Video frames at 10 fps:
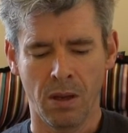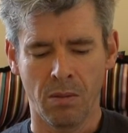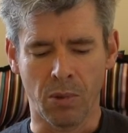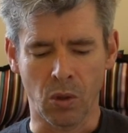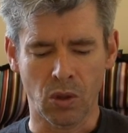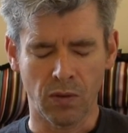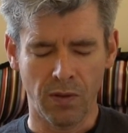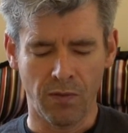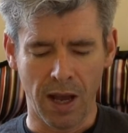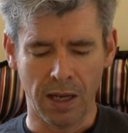Most of
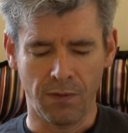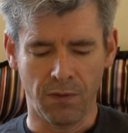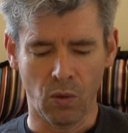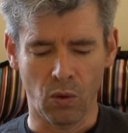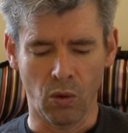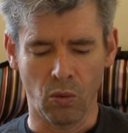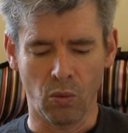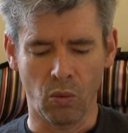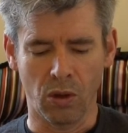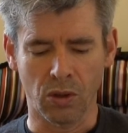the valley floor
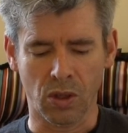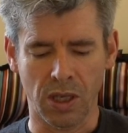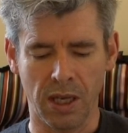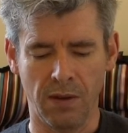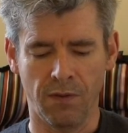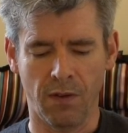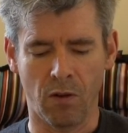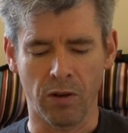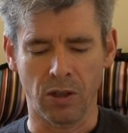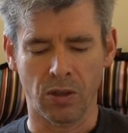was in
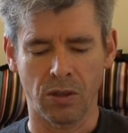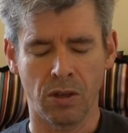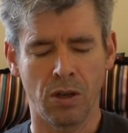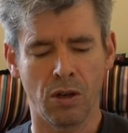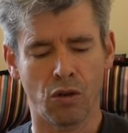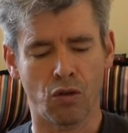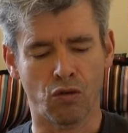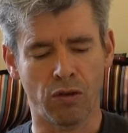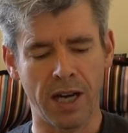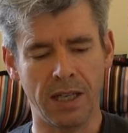forest,
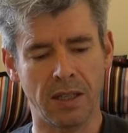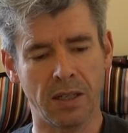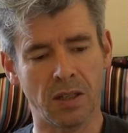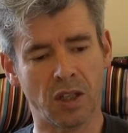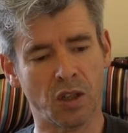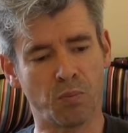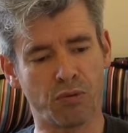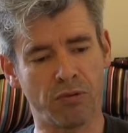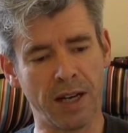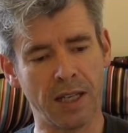great
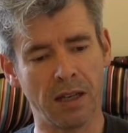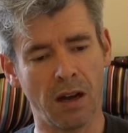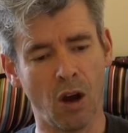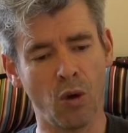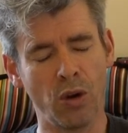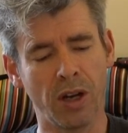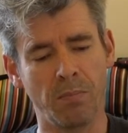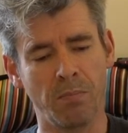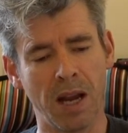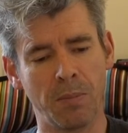spreading oak
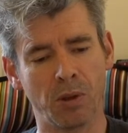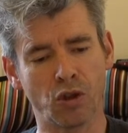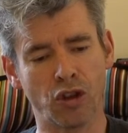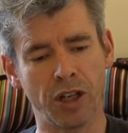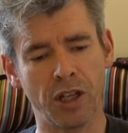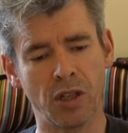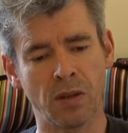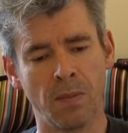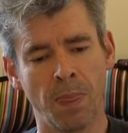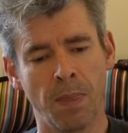and maple
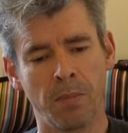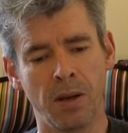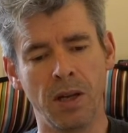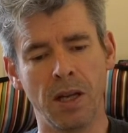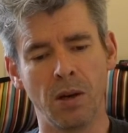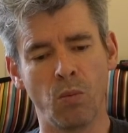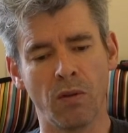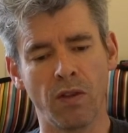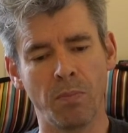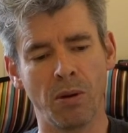trees, but near one
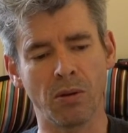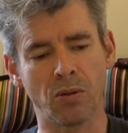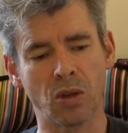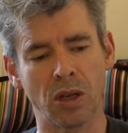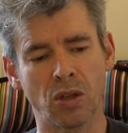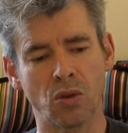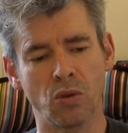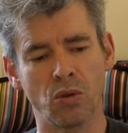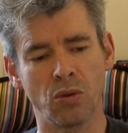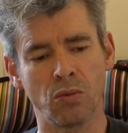of the ponds I
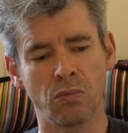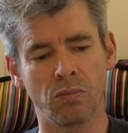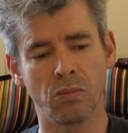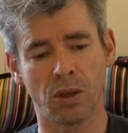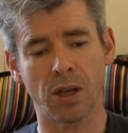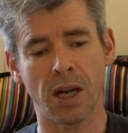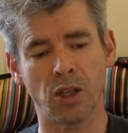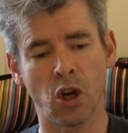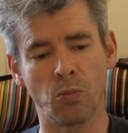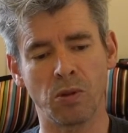saw what I
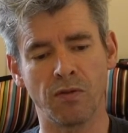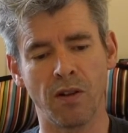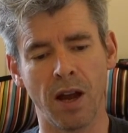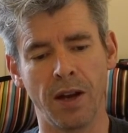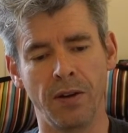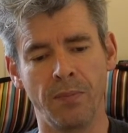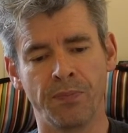had hoped to find,